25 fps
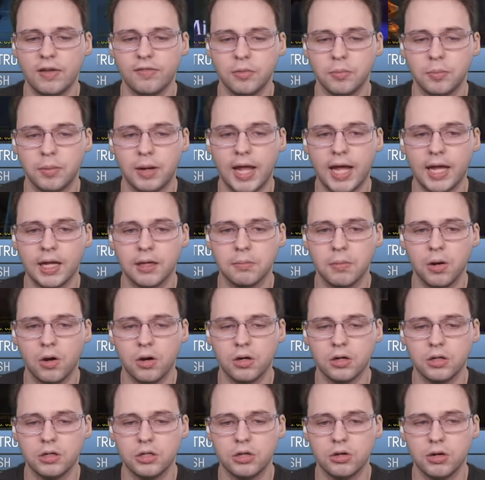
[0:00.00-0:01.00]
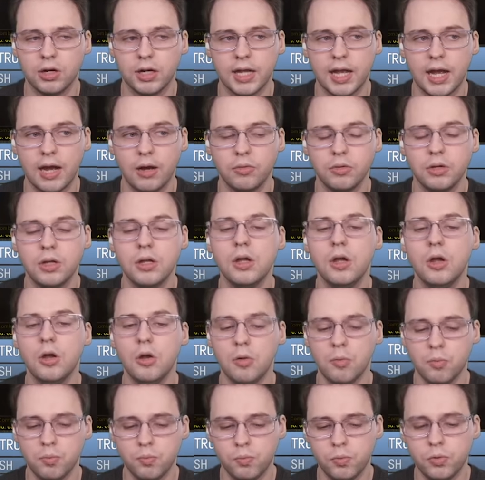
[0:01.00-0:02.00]
black mark on your account,
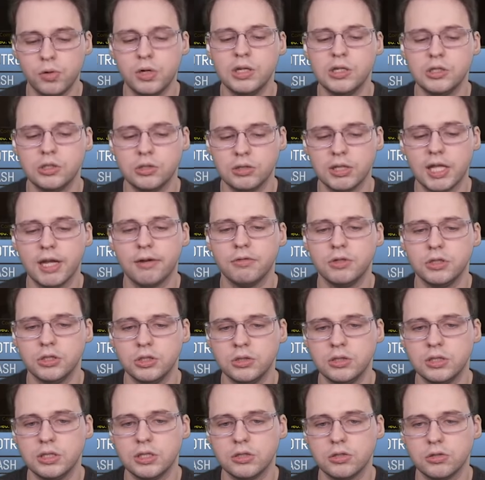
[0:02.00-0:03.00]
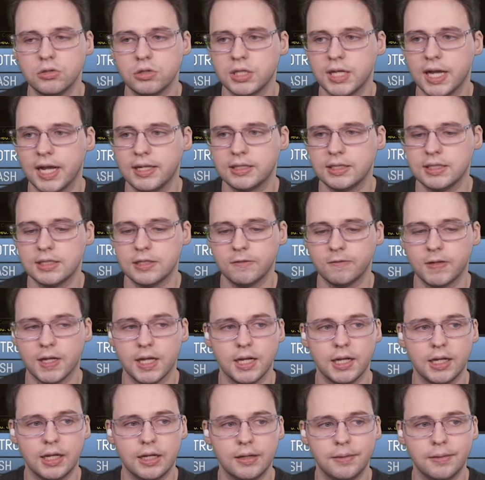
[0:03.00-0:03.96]
pretty sure that reduces your chances of getting